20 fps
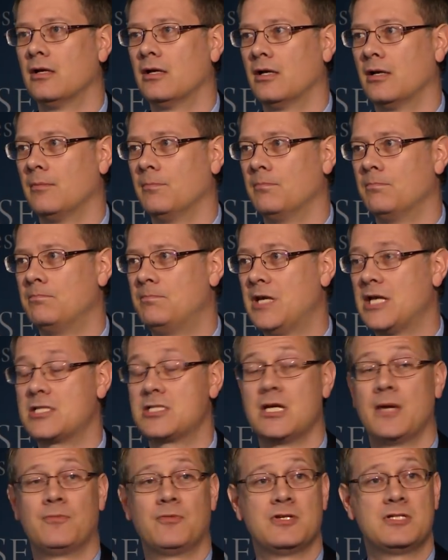um,
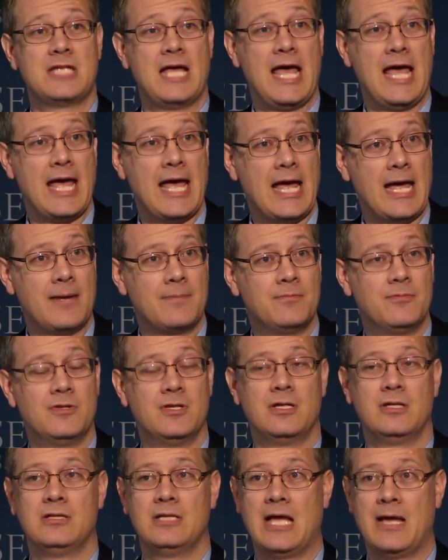picks up the tab,
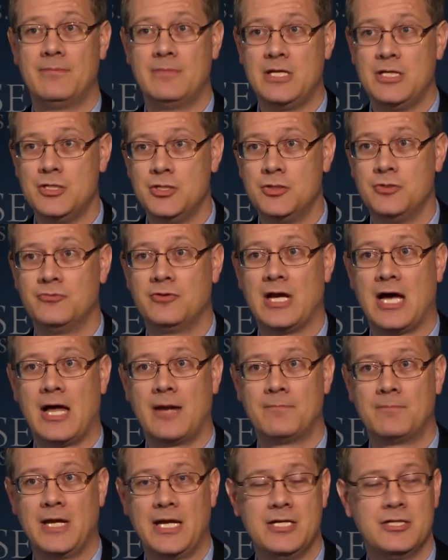then that means you've
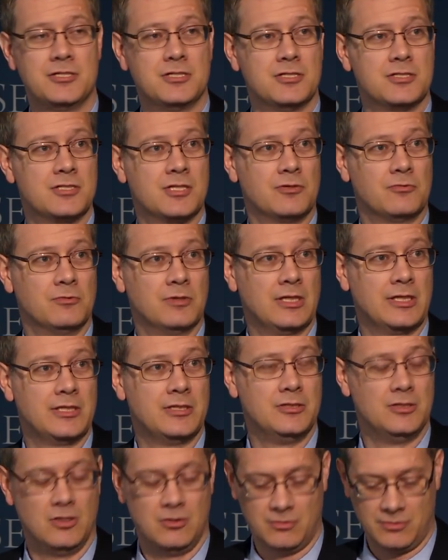got patients that
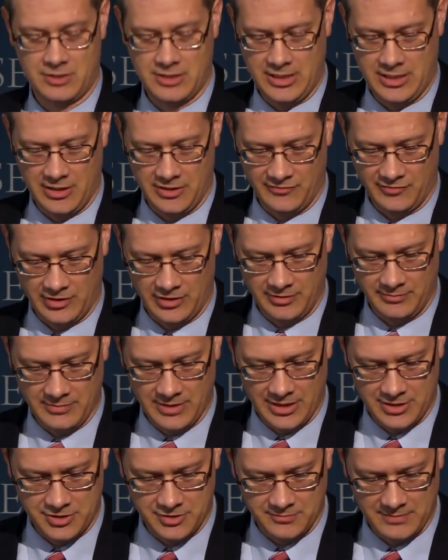really don't care very
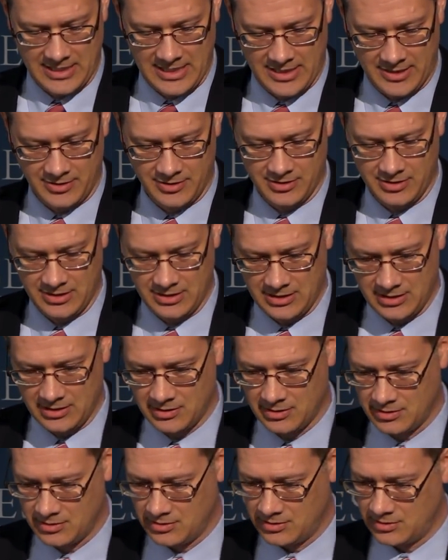much about the,